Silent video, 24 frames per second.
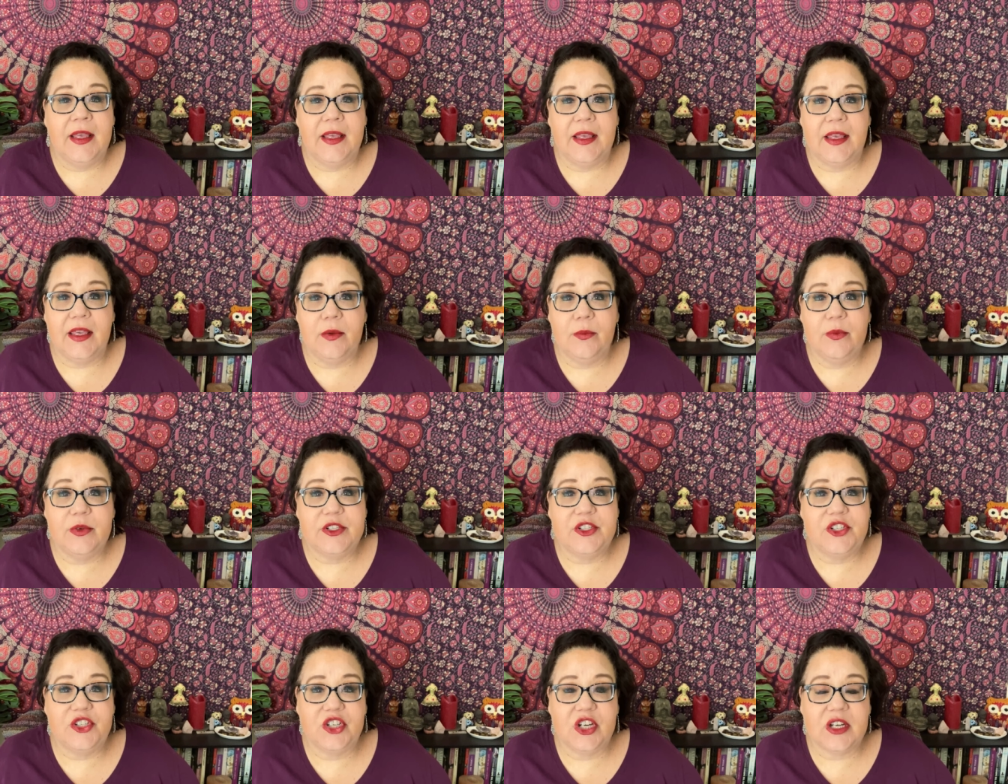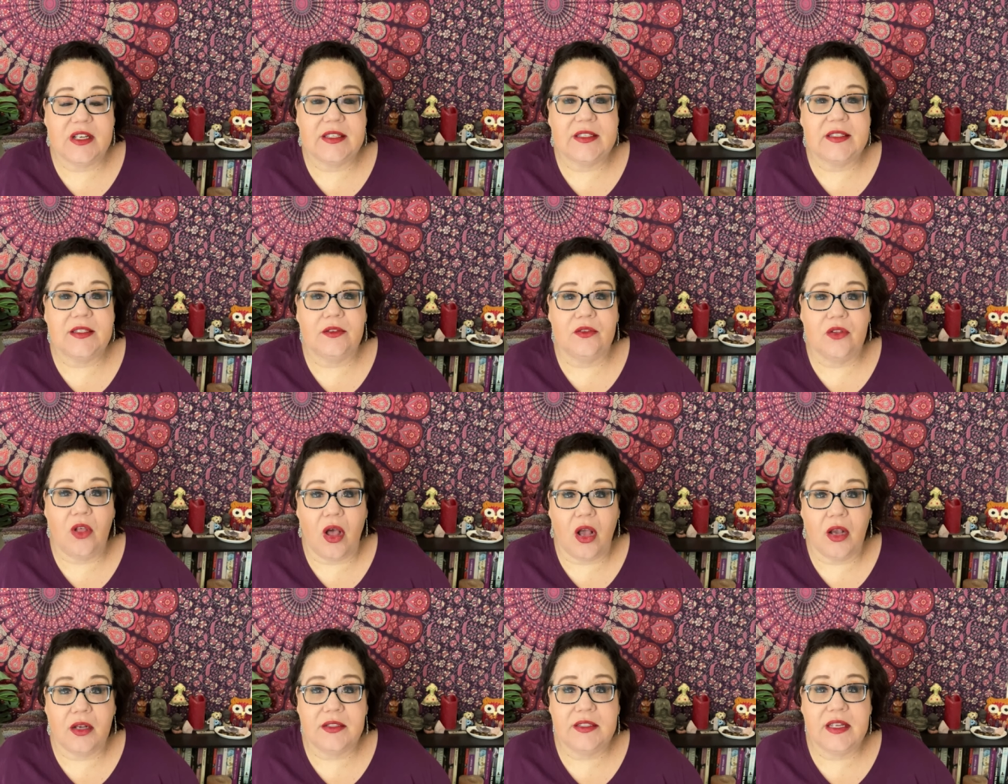He was just
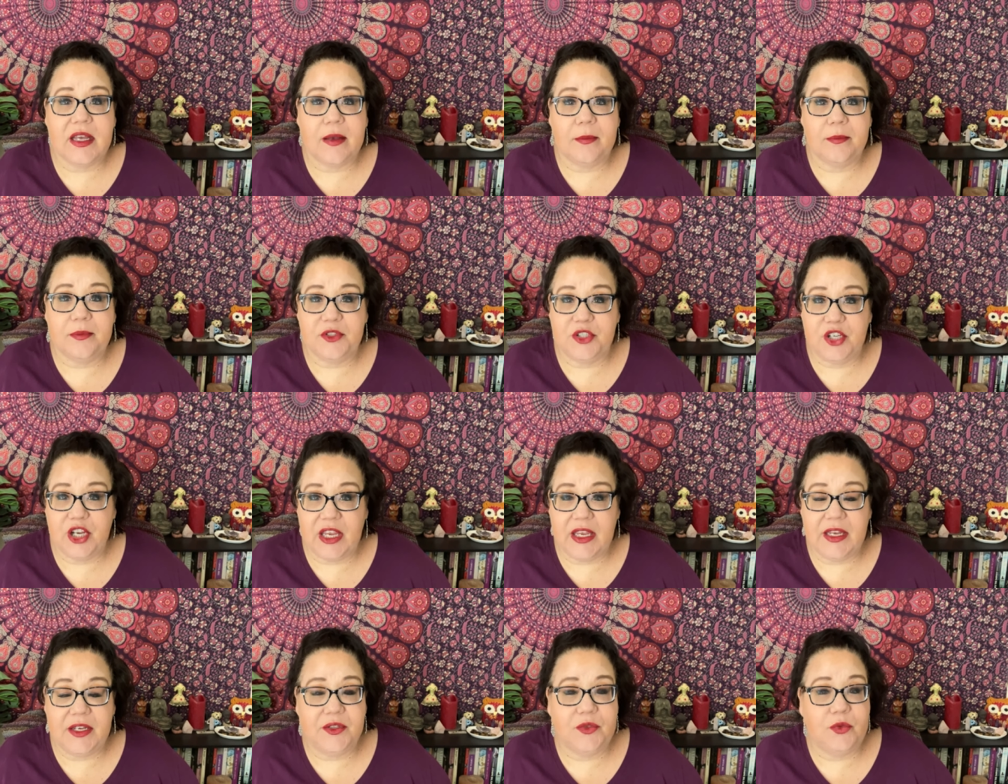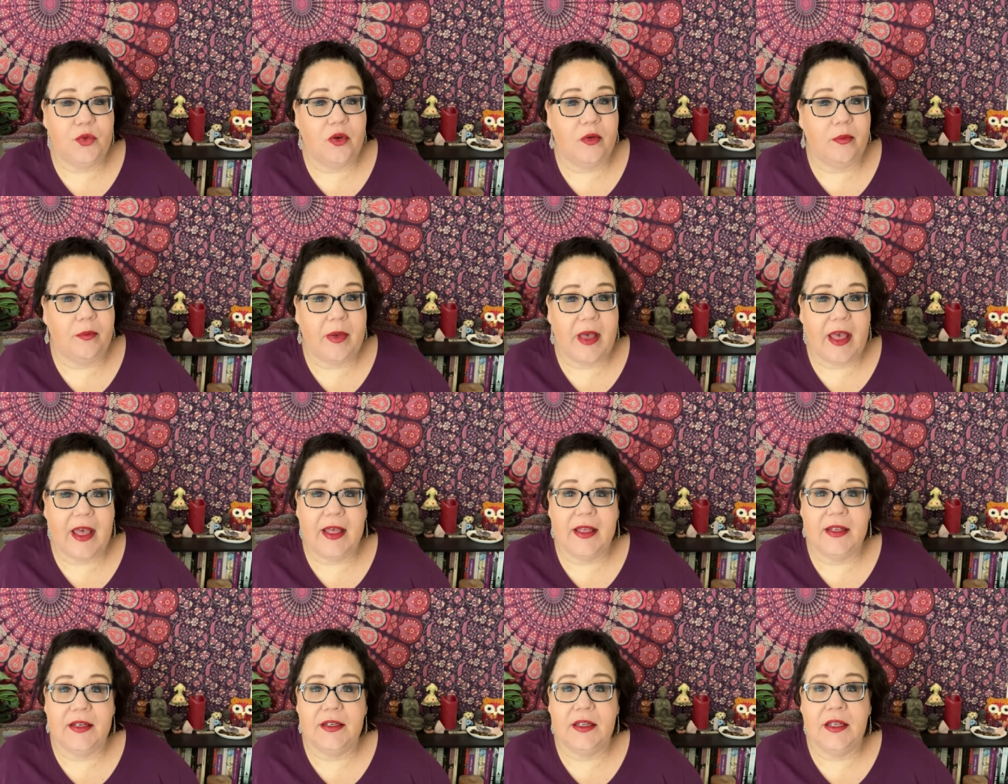locked up, chained to a
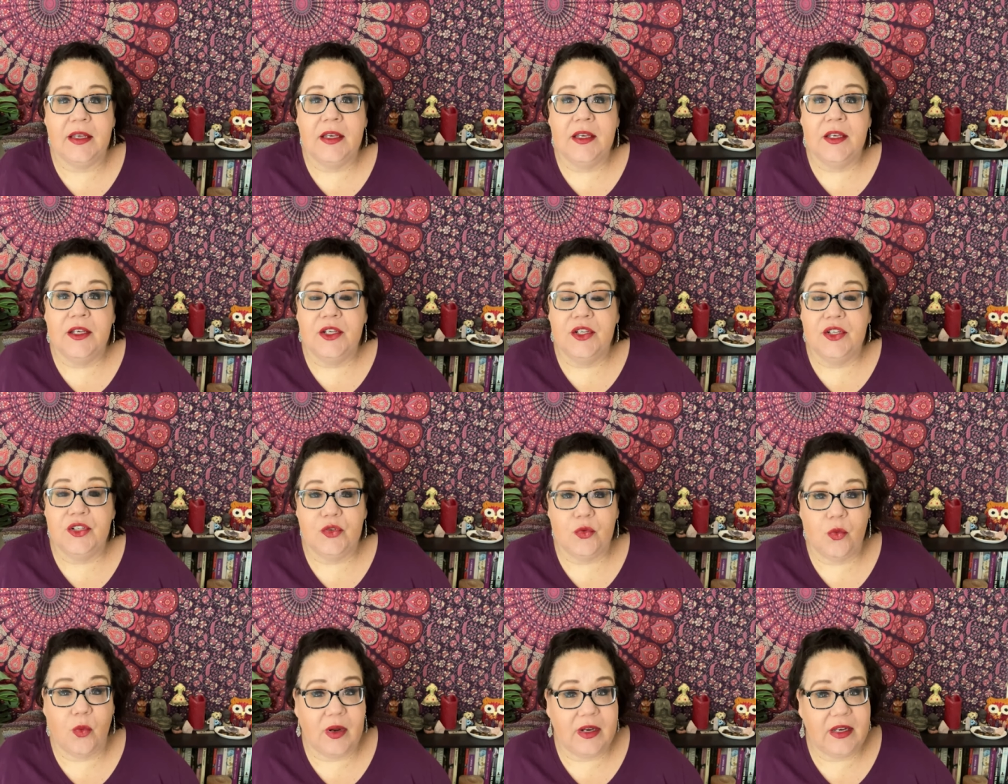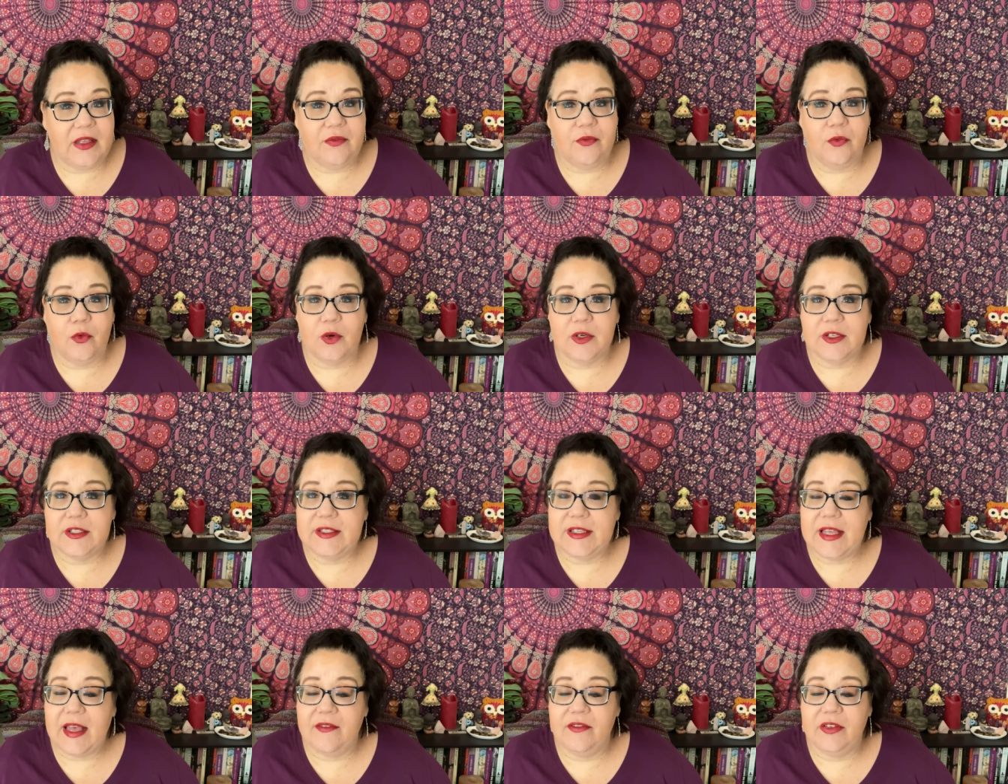bed
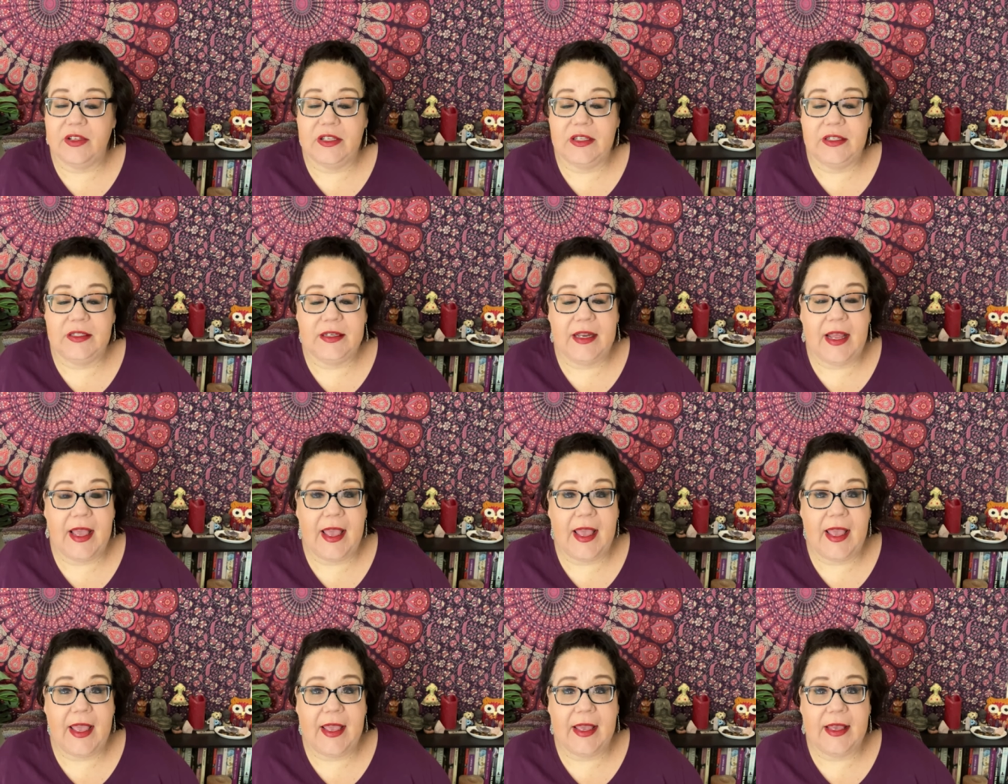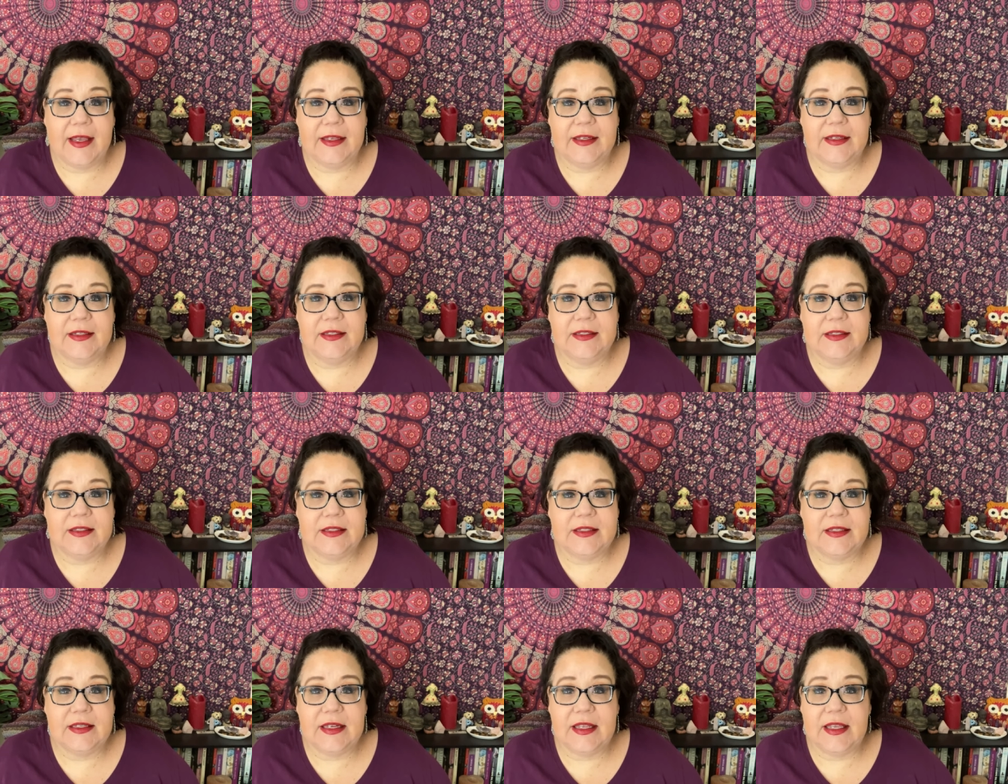24/7,
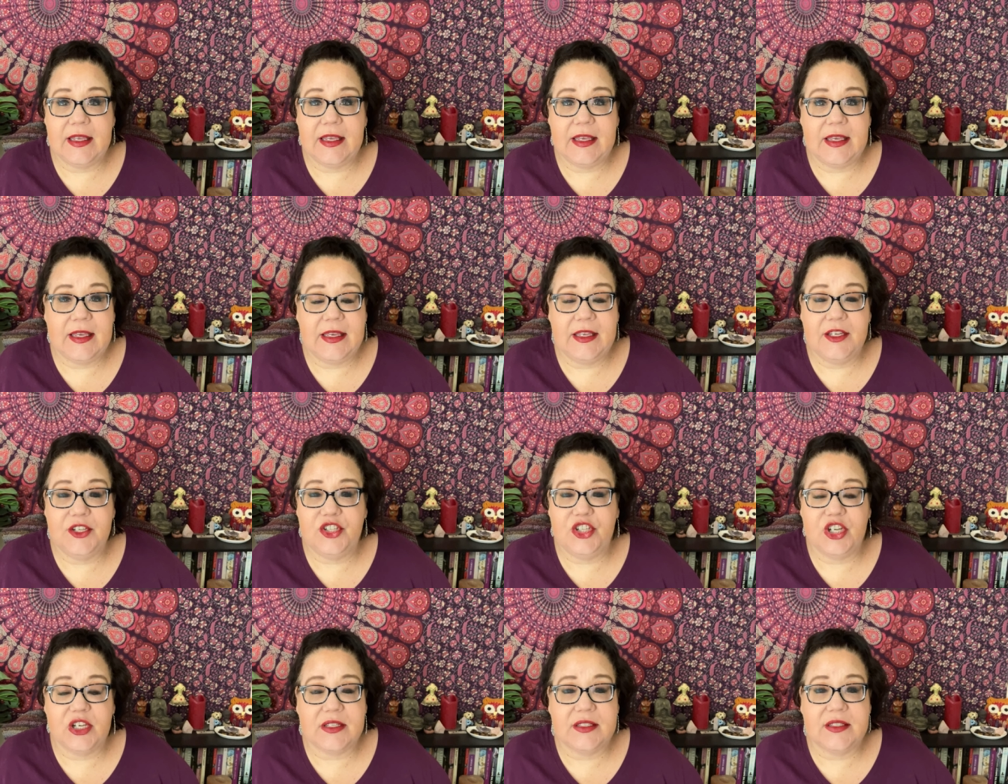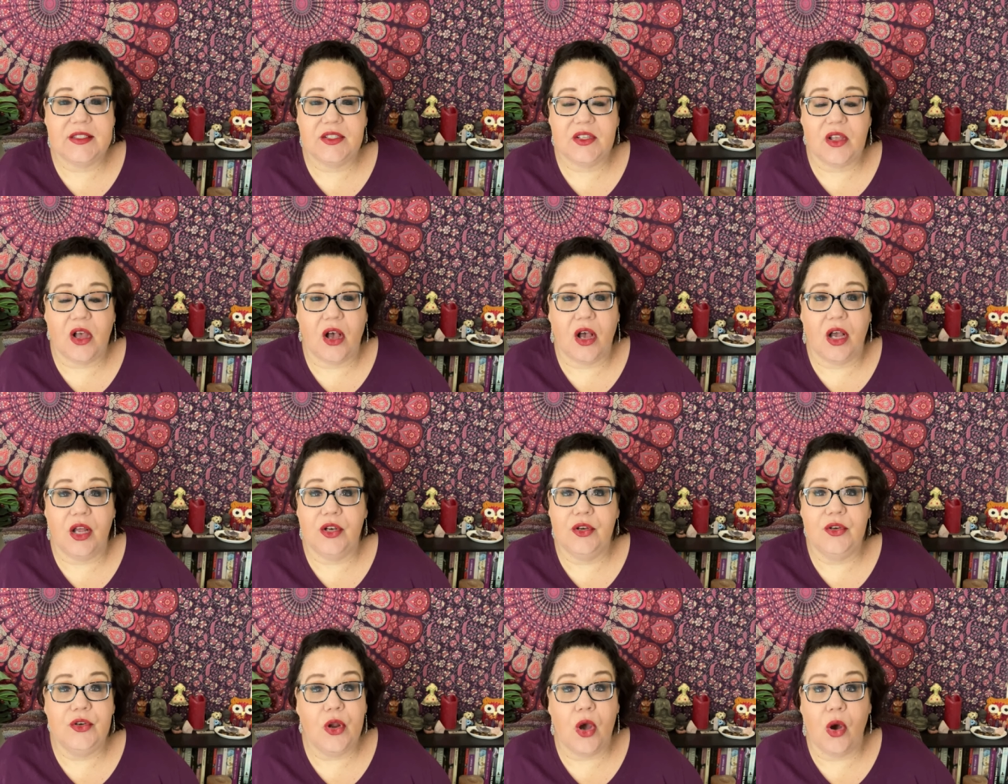and he just
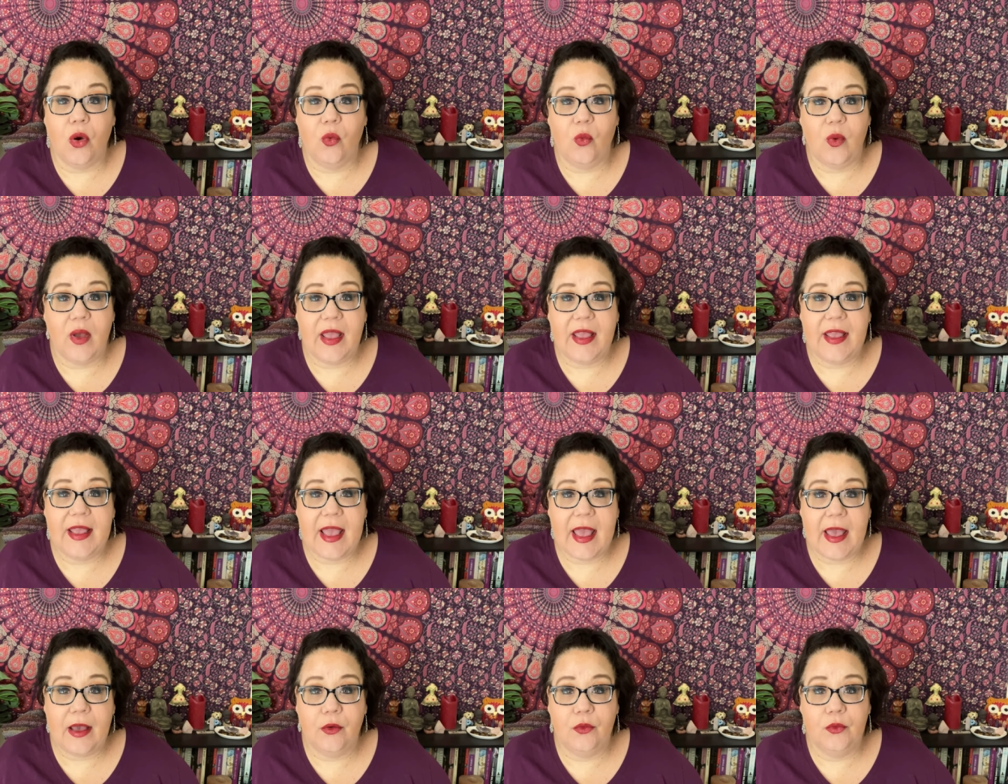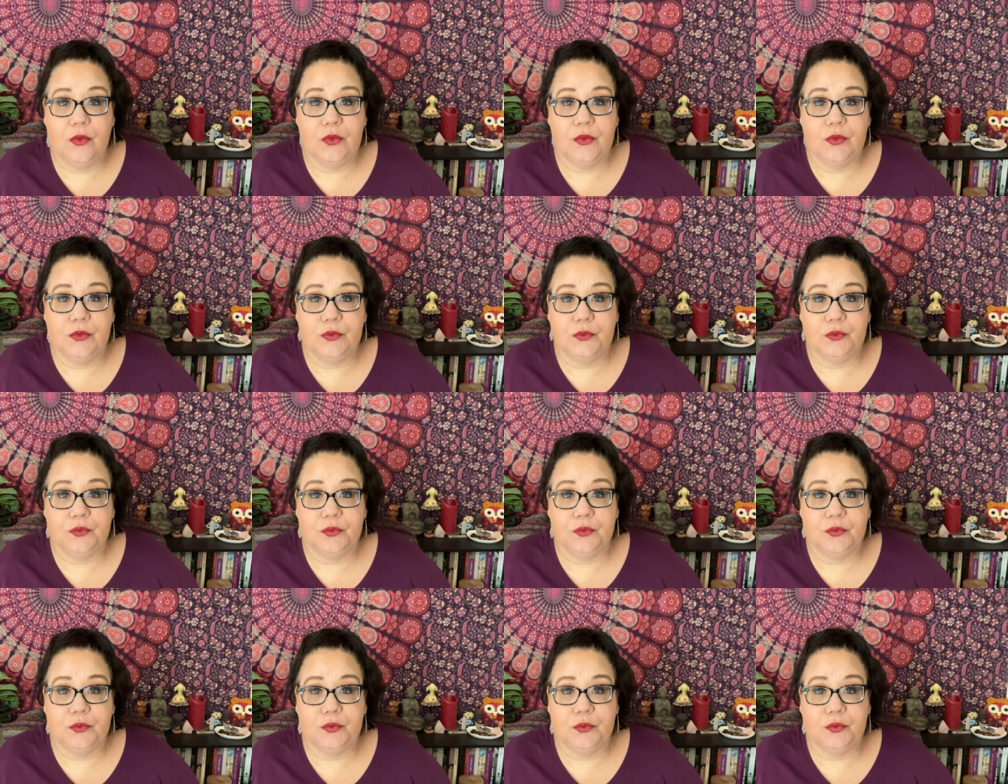saw no way out.